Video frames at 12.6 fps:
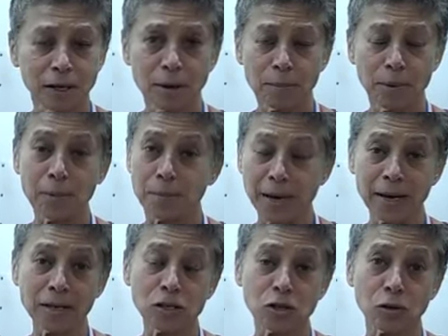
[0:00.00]
but a
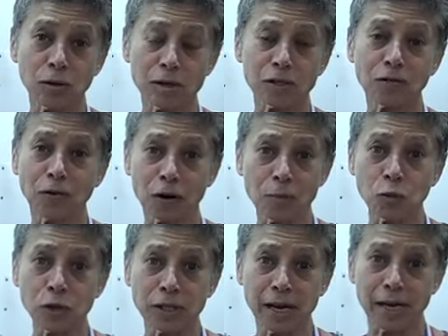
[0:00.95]
bandsaw is far
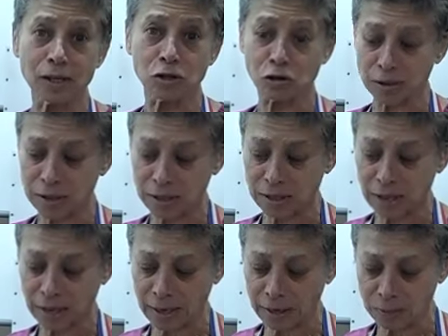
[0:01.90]
more dangerous,
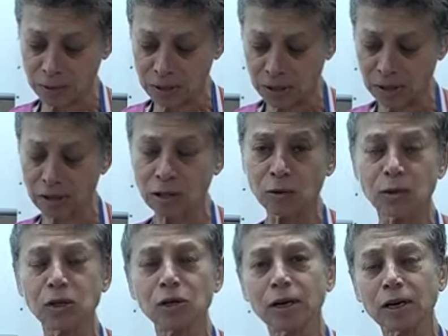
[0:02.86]
and particularly
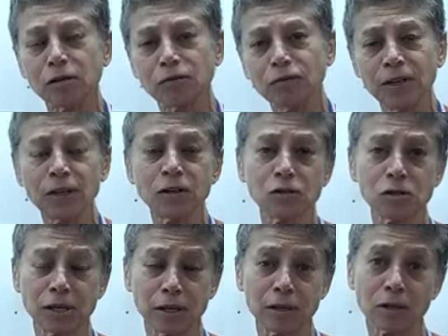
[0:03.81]
when you get your fingers
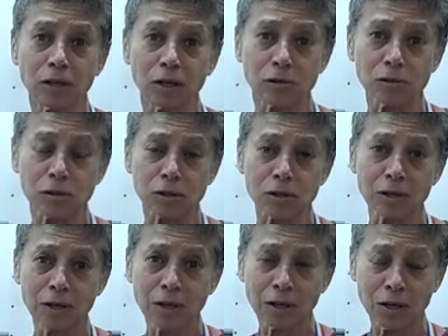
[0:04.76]
in
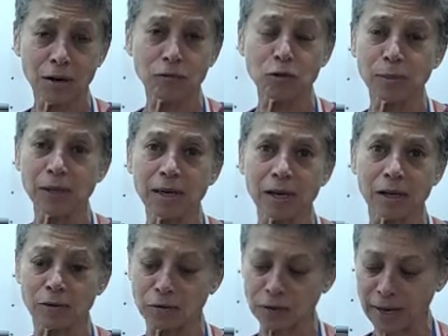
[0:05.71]
close, you have to be
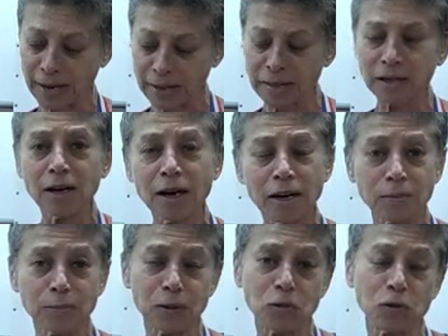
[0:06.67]
careful, and the
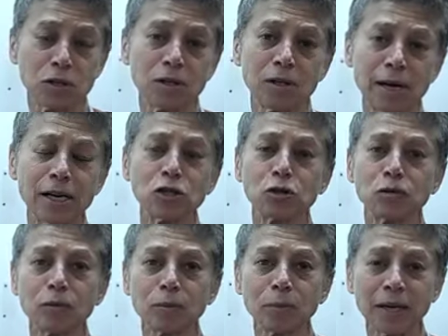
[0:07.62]
cut, because of the nature of
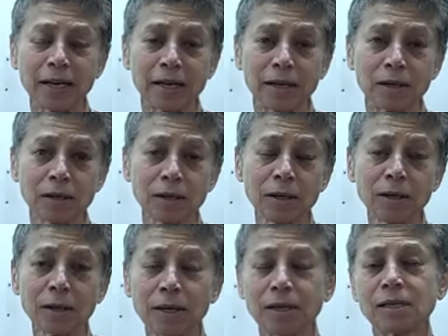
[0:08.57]
the blade,
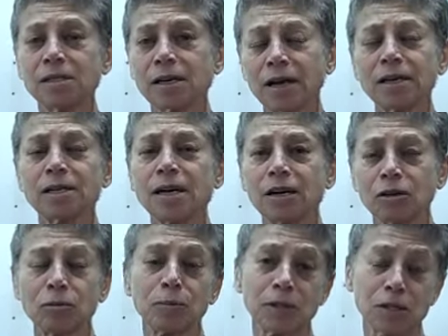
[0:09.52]
is not
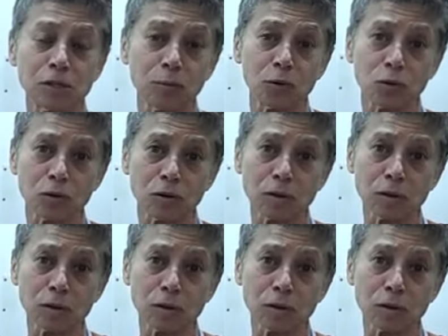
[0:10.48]
terribly smooth.